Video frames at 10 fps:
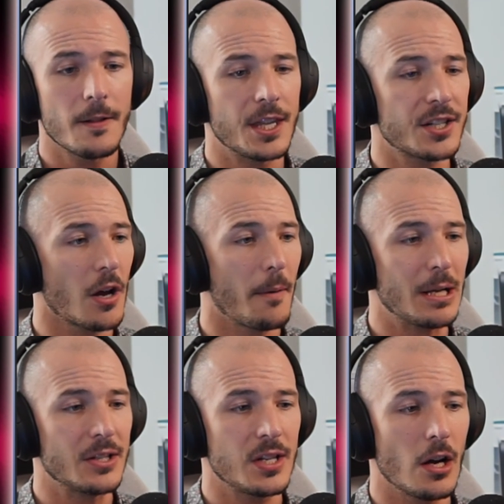this
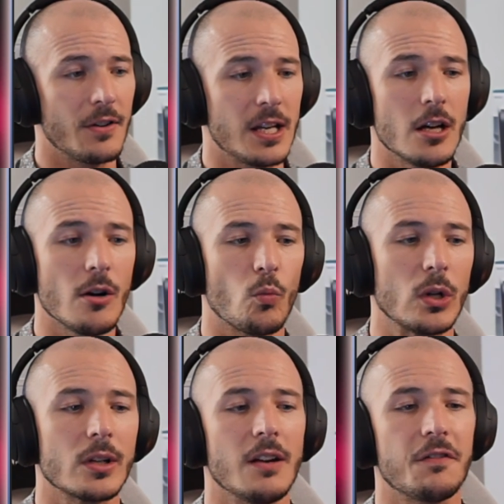ability over here
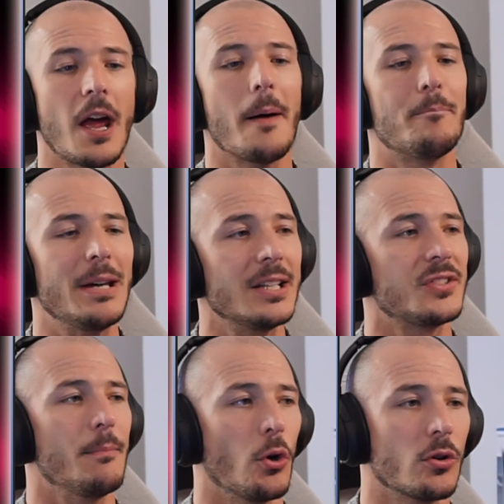will give
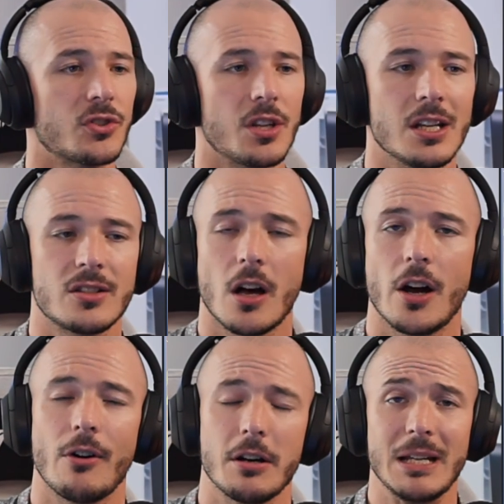ability blocks to the
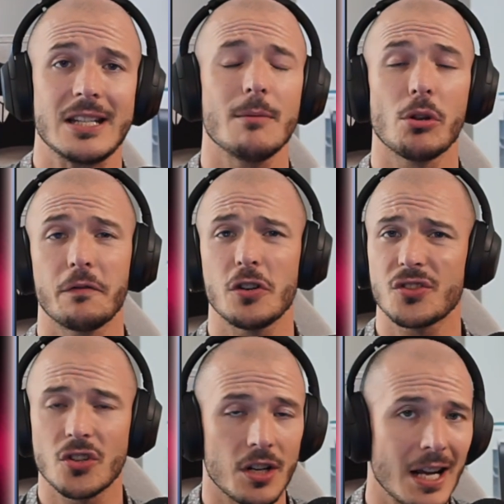entire enemy team on the
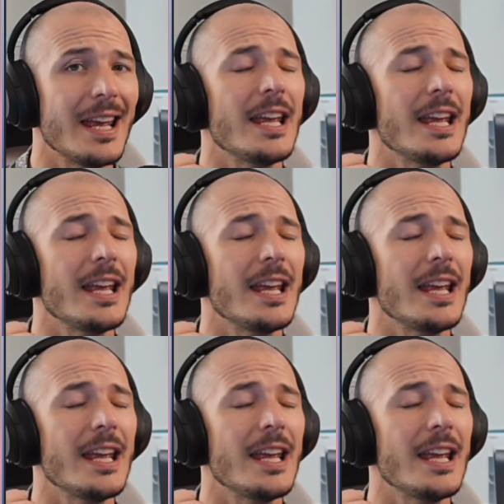first turn.